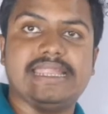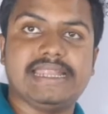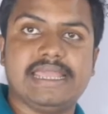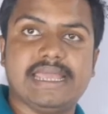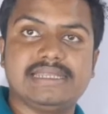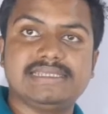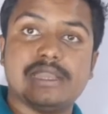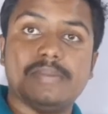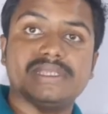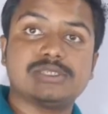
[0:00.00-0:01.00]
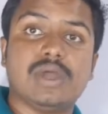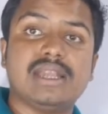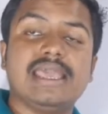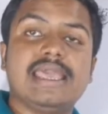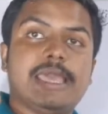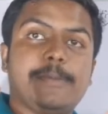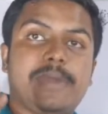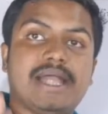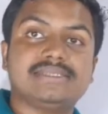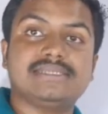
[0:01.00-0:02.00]
India. Descent means what? A
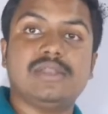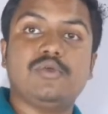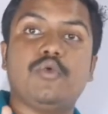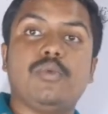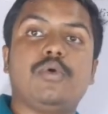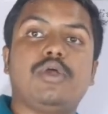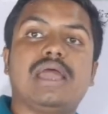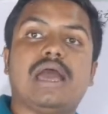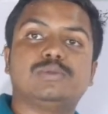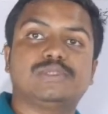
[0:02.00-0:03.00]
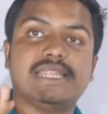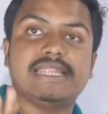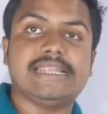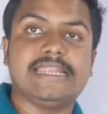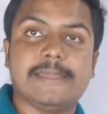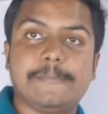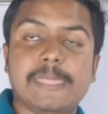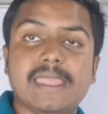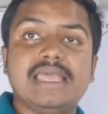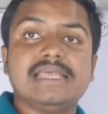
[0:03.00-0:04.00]
person who born outside India.
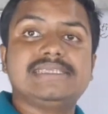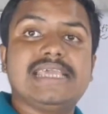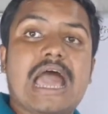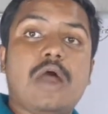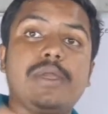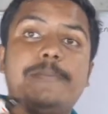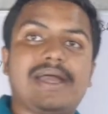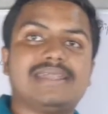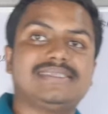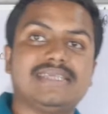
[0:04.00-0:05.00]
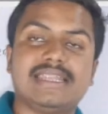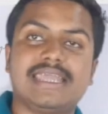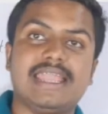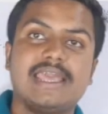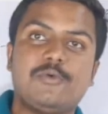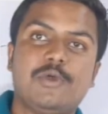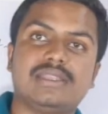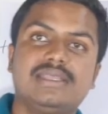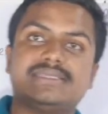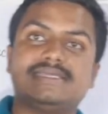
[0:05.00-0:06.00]
See, how a person can
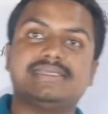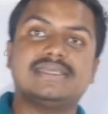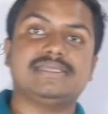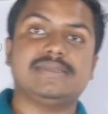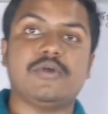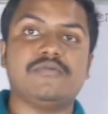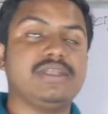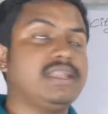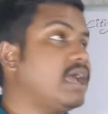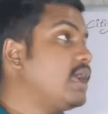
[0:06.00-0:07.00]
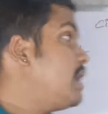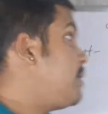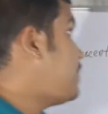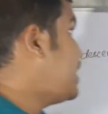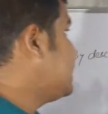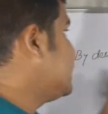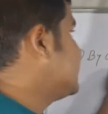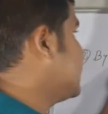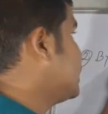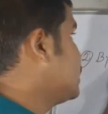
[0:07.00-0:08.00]
acquire the citizenship of India? By
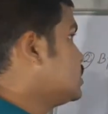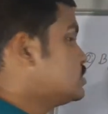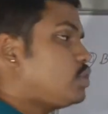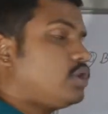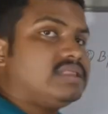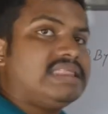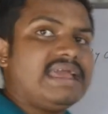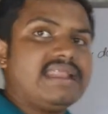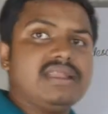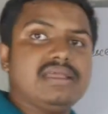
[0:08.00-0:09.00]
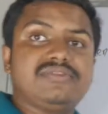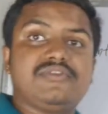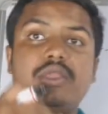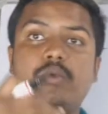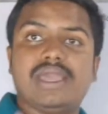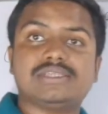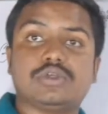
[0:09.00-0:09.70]
descent. So there are three ways